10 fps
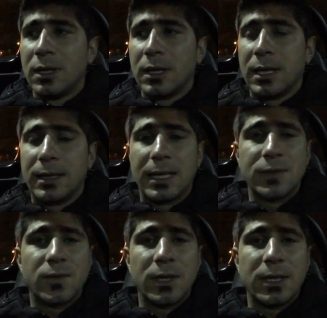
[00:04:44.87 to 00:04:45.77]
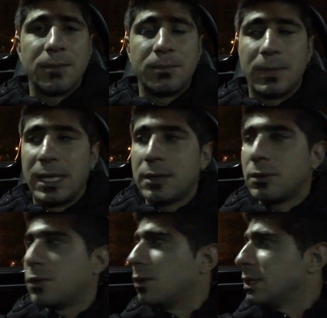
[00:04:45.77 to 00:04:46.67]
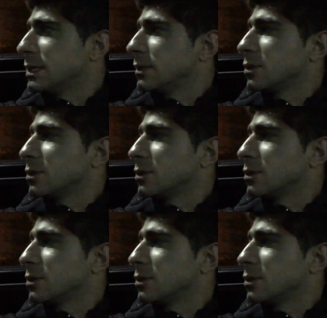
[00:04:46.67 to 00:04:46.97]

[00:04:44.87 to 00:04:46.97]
And that's why it made noise.